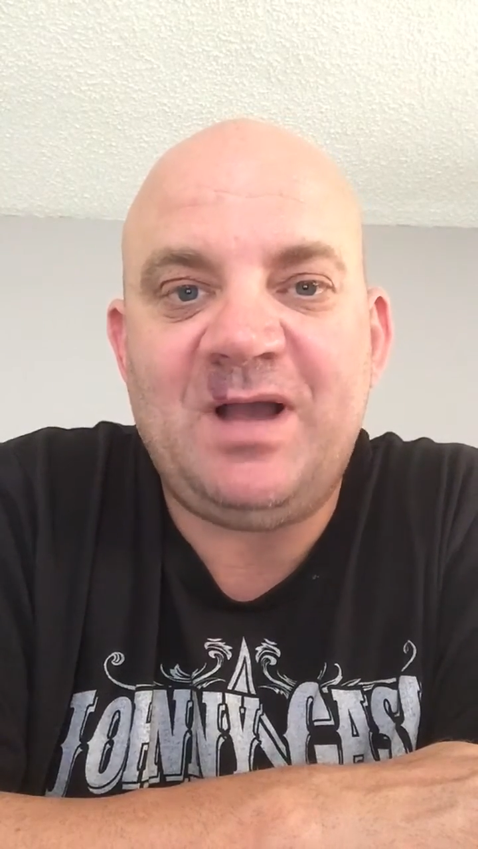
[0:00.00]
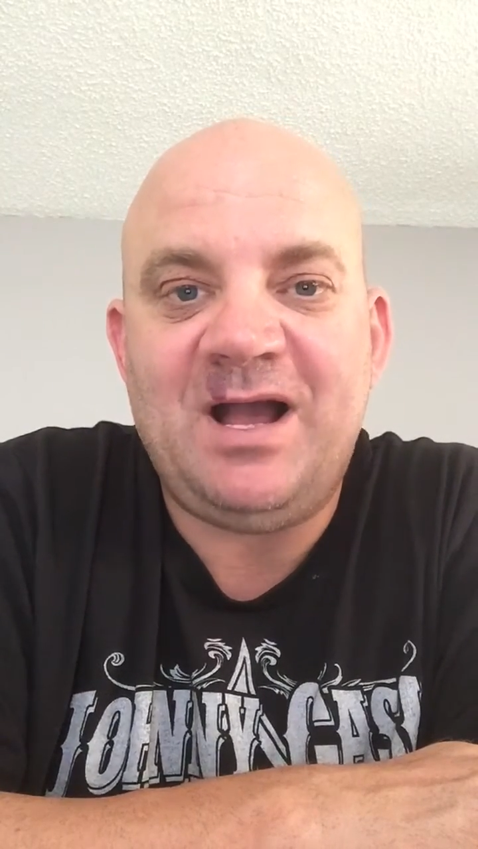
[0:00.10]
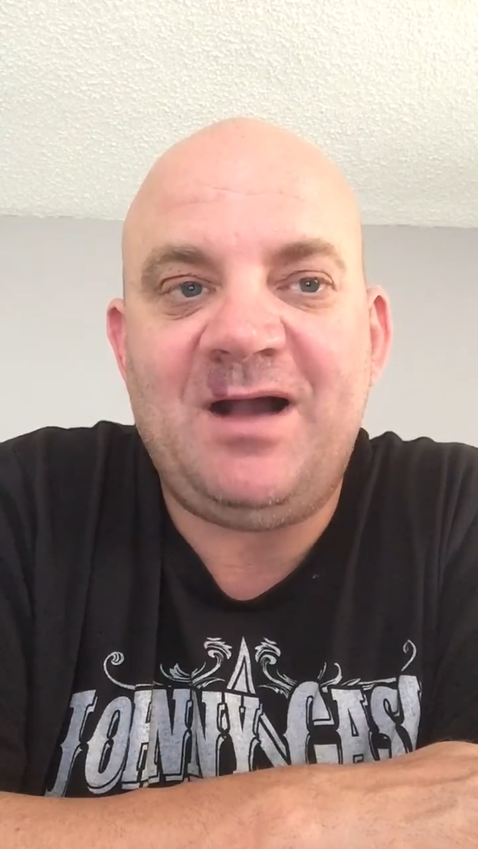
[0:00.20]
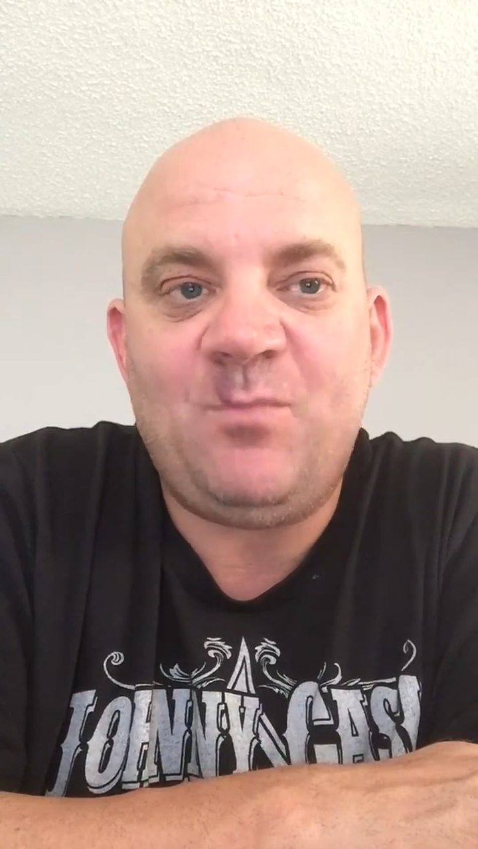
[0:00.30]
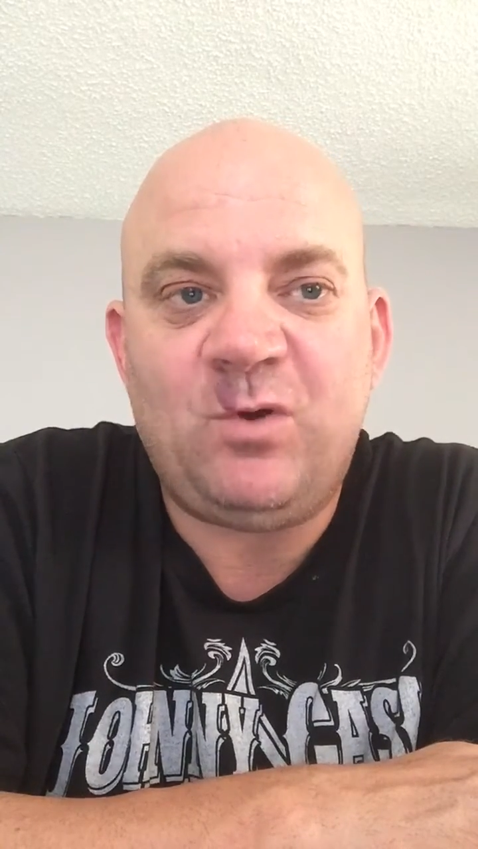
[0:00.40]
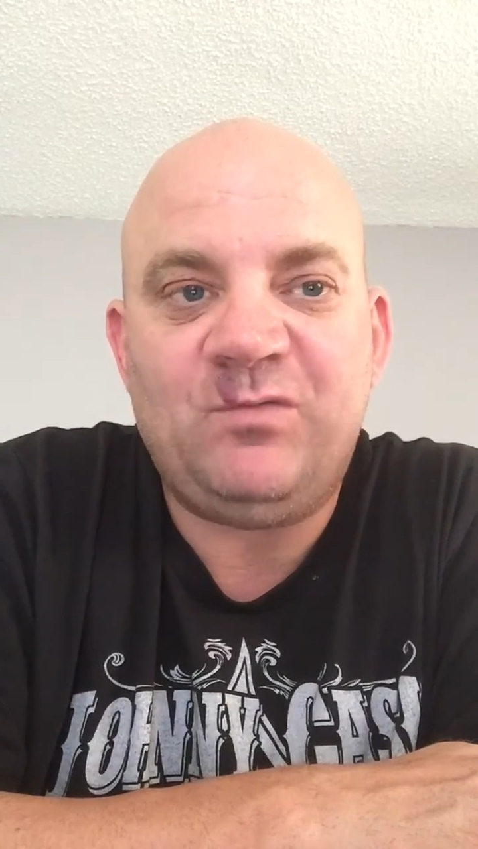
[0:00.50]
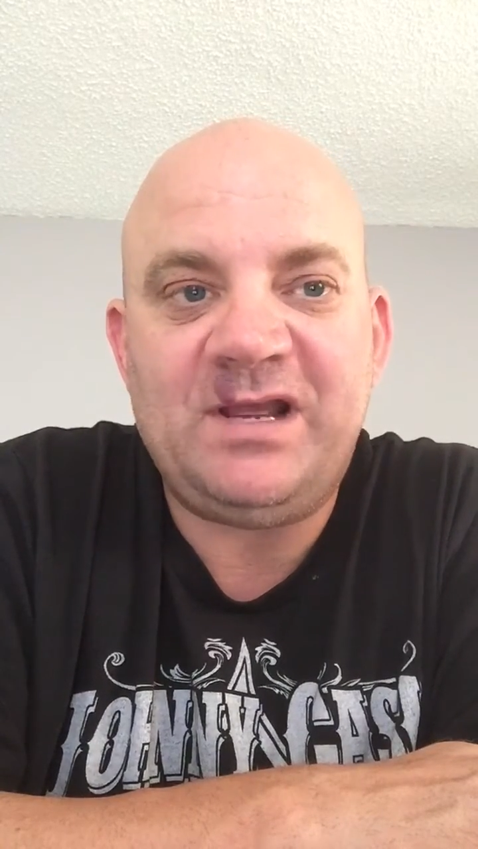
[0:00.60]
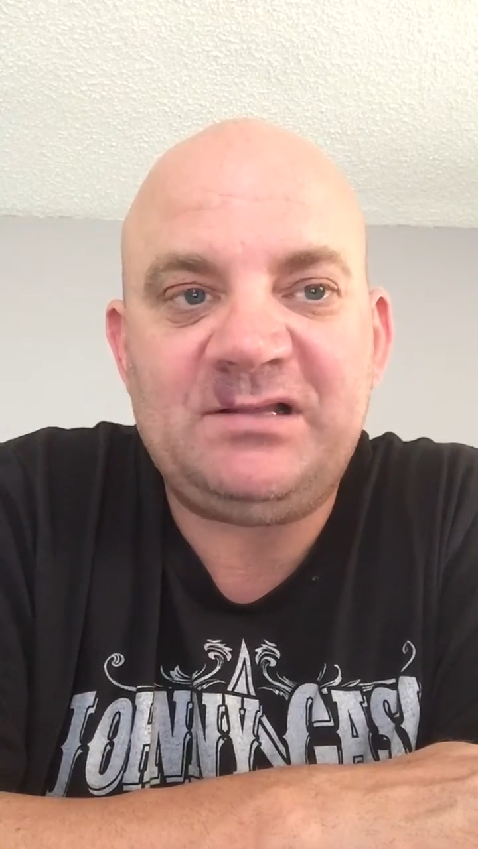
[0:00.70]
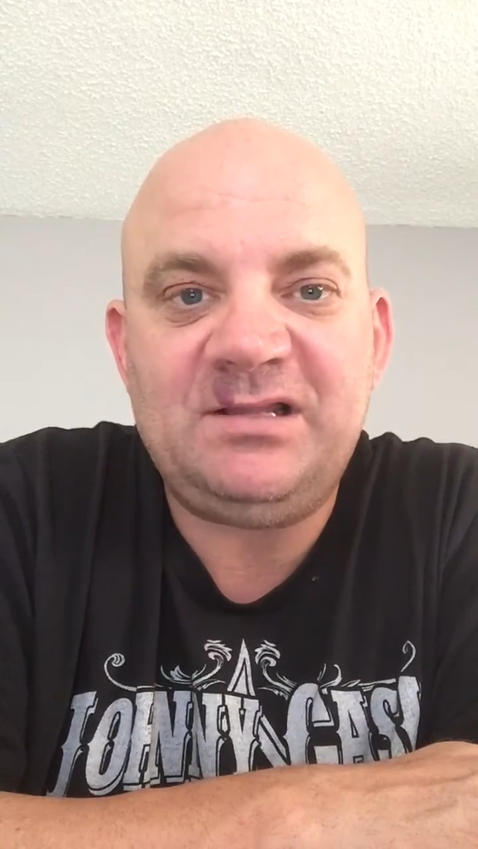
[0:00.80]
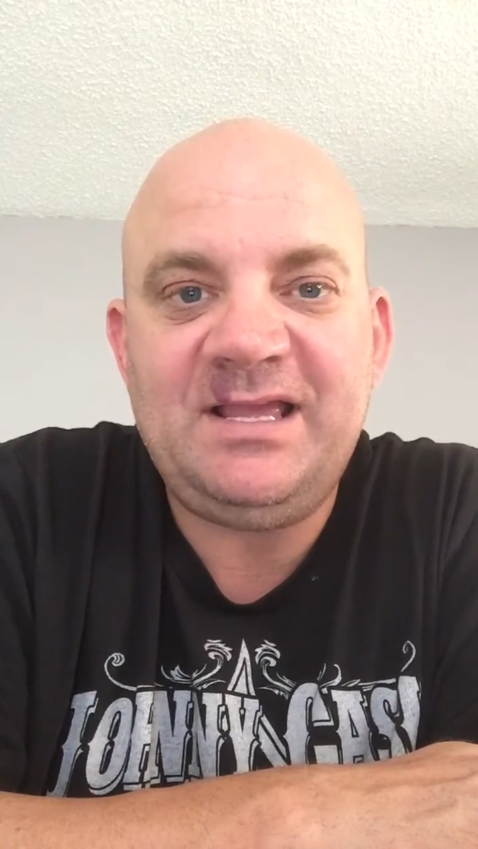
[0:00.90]
uh, more
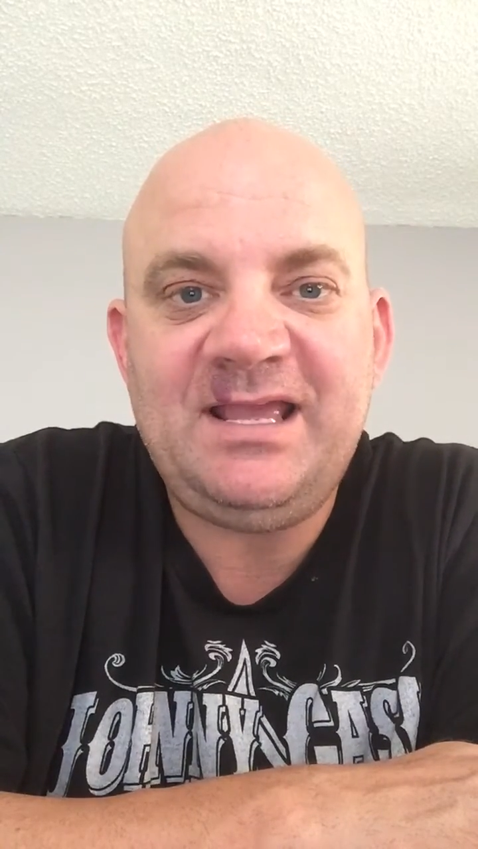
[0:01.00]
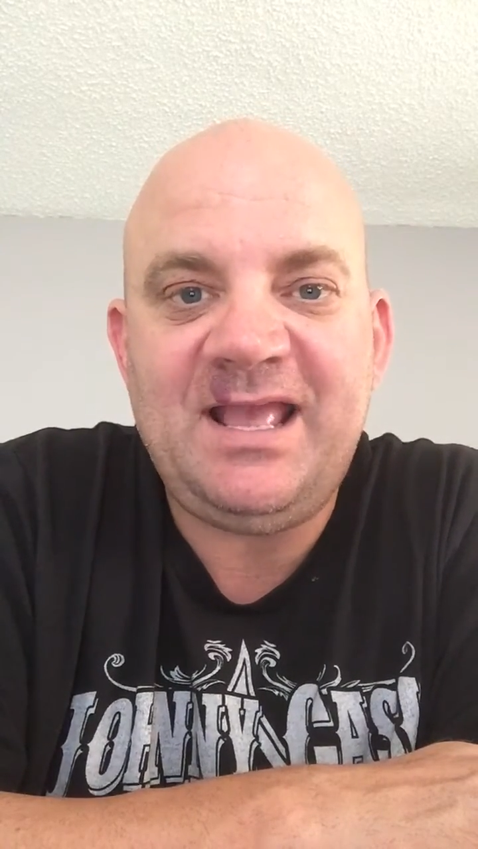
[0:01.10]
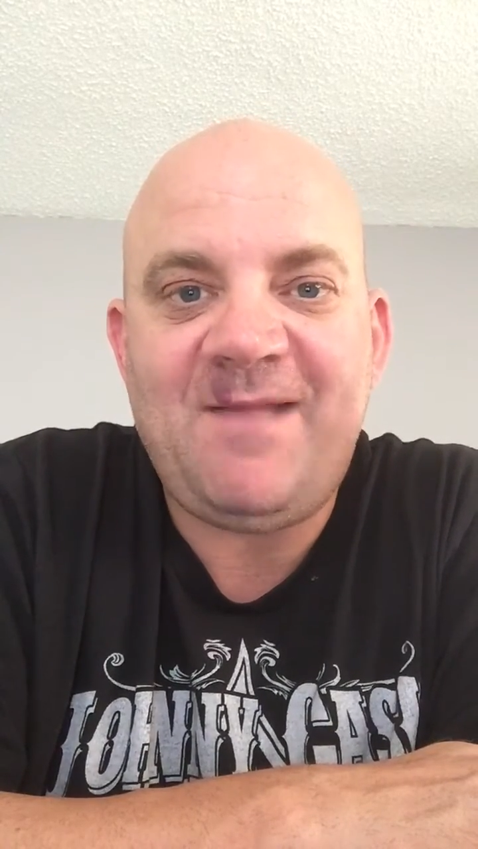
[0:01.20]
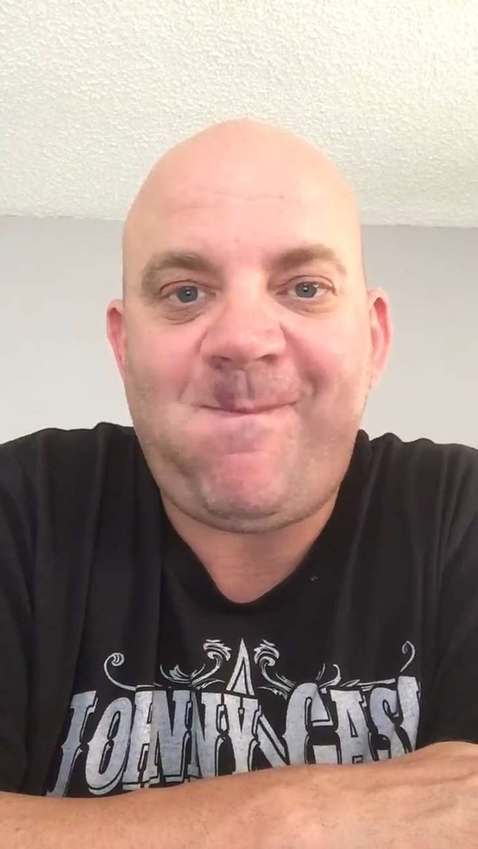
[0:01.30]
regularly.